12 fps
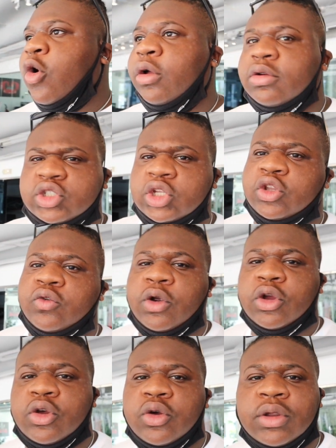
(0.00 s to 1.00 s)
oils on the
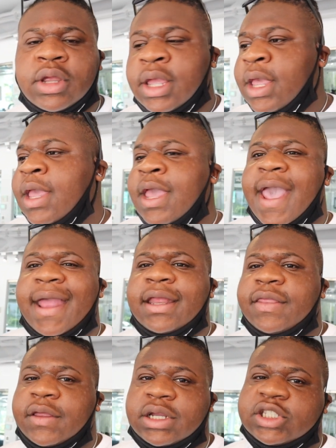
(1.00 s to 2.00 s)
road,
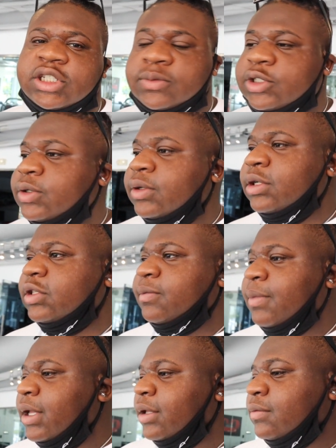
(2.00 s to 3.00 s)
anything of some sorts.
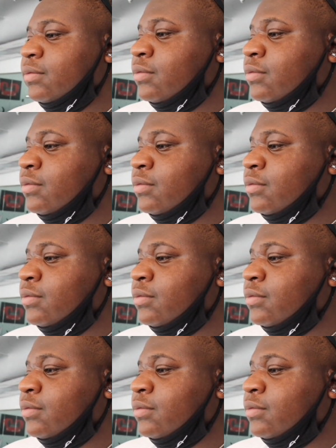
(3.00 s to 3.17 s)
But